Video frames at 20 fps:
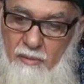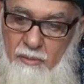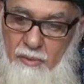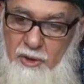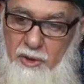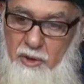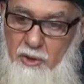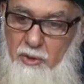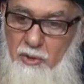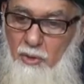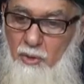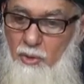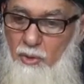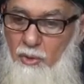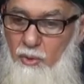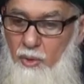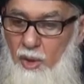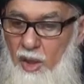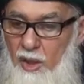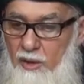We didn't know
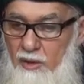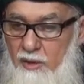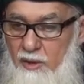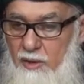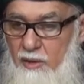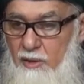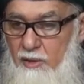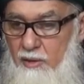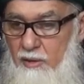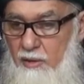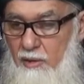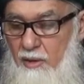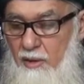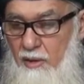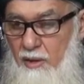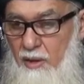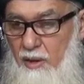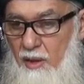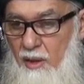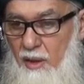who are this,
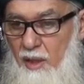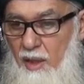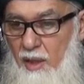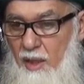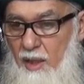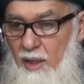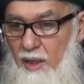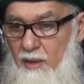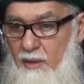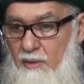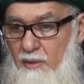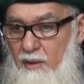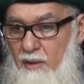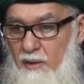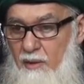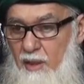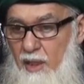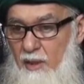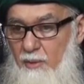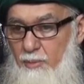and
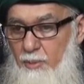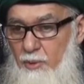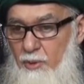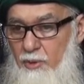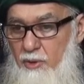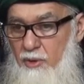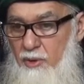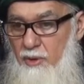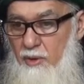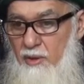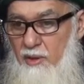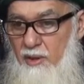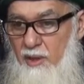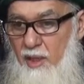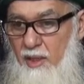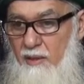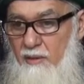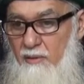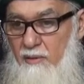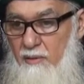that person
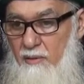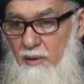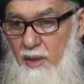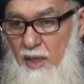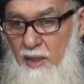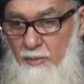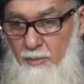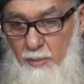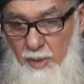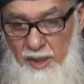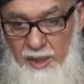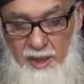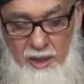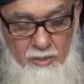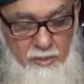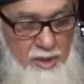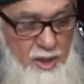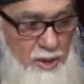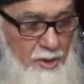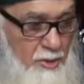said, and by
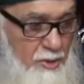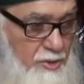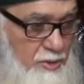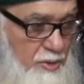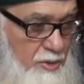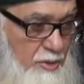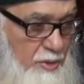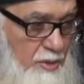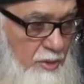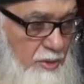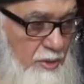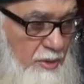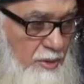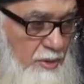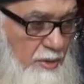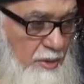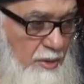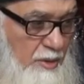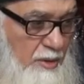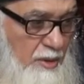email also,
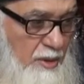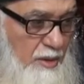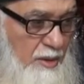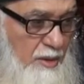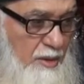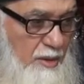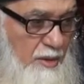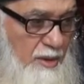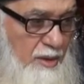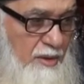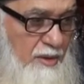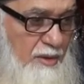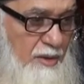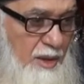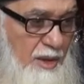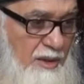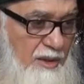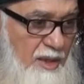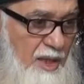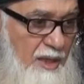he
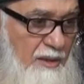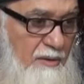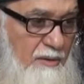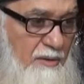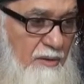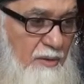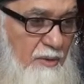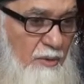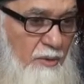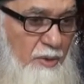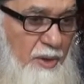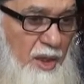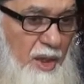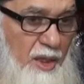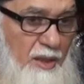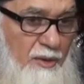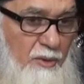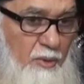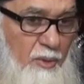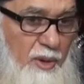said that we
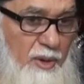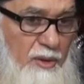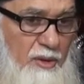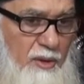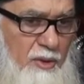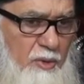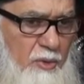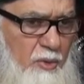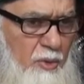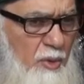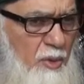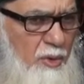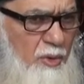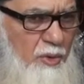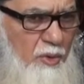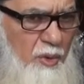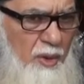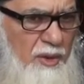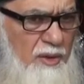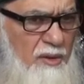are 22 or
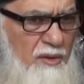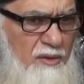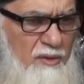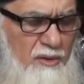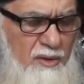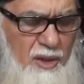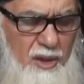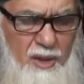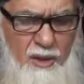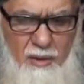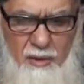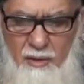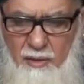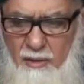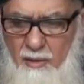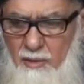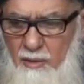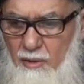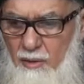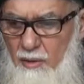23
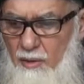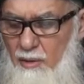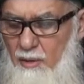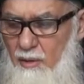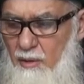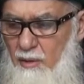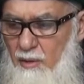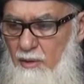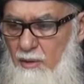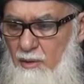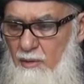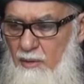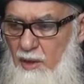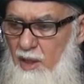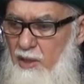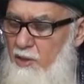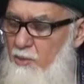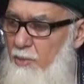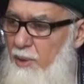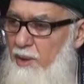
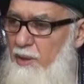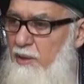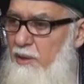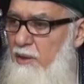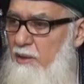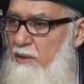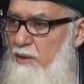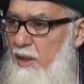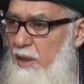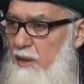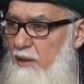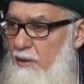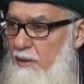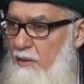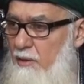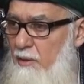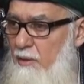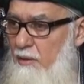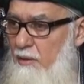Naqshbandis there.